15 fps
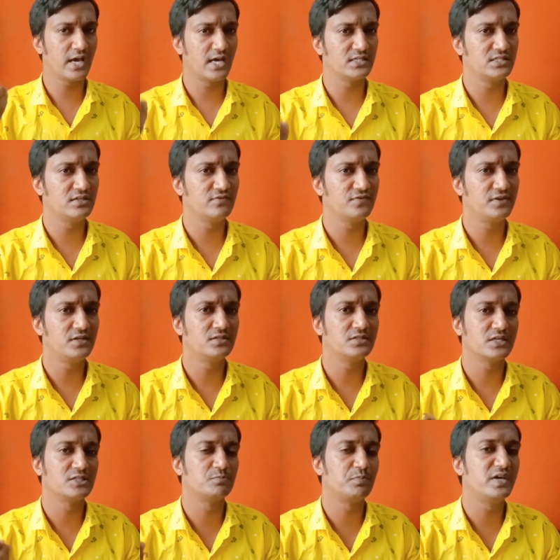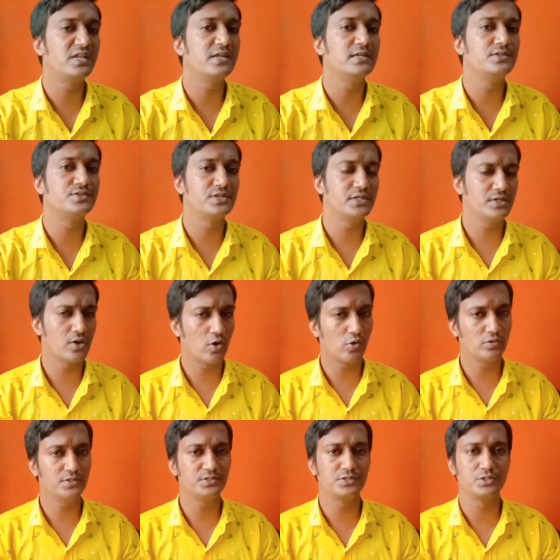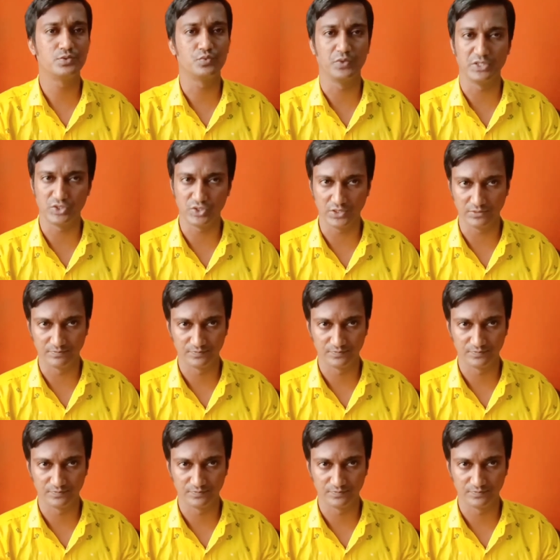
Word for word: as if he is experiencing all the situation.